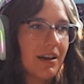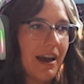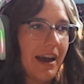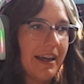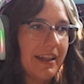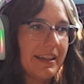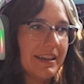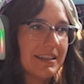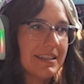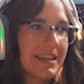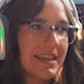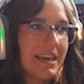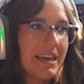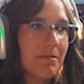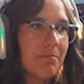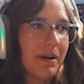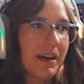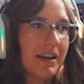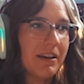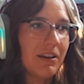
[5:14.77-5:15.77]
I like to
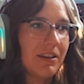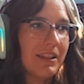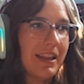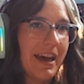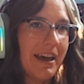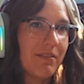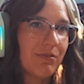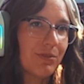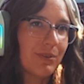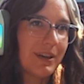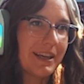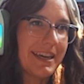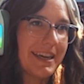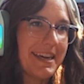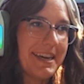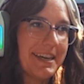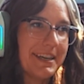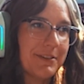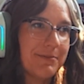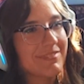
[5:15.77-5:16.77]
keep mine on the F1
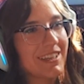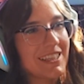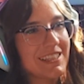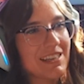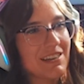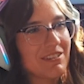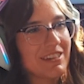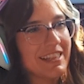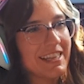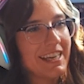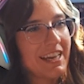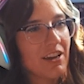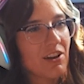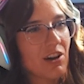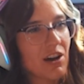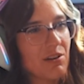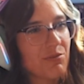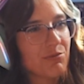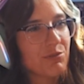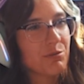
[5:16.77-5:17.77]
key. And that's everything I
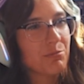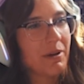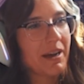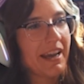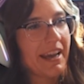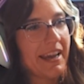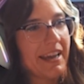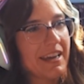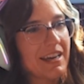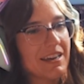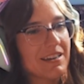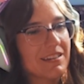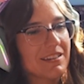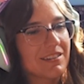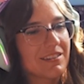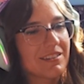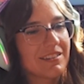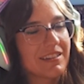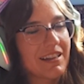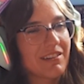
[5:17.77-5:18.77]
got for my
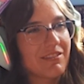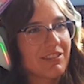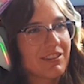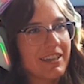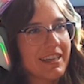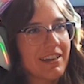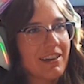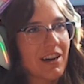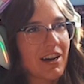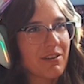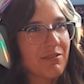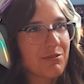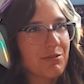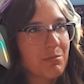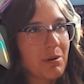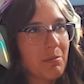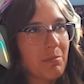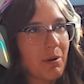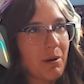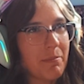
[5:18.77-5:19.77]
leveling guide for
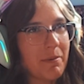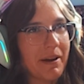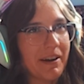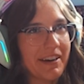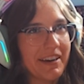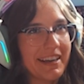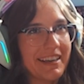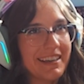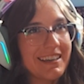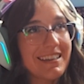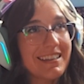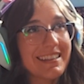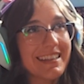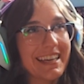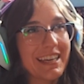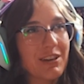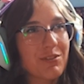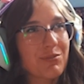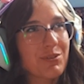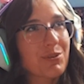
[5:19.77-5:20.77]
my barbarian.
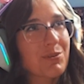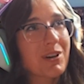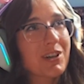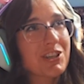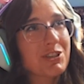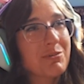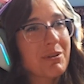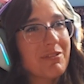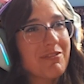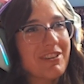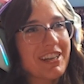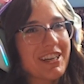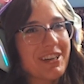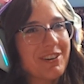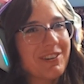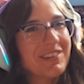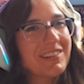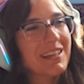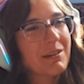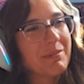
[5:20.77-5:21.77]
Thank you for watching my
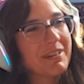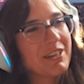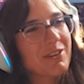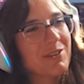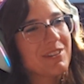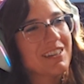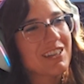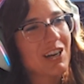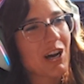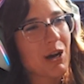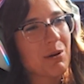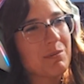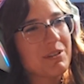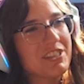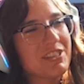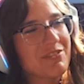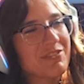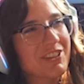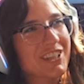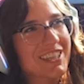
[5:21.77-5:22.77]
video, and let me know in the
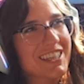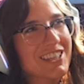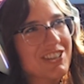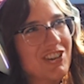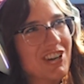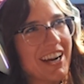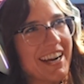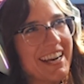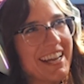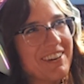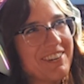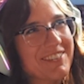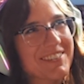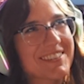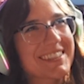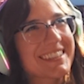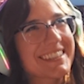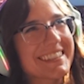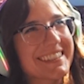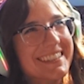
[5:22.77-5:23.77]
comments if you're gonna try it out.
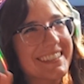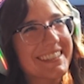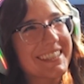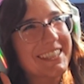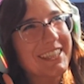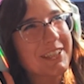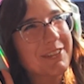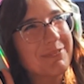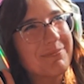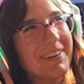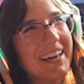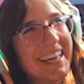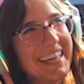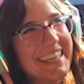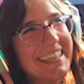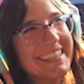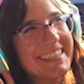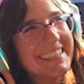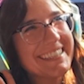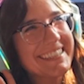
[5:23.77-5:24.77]

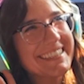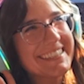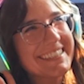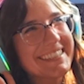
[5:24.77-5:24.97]
Bye!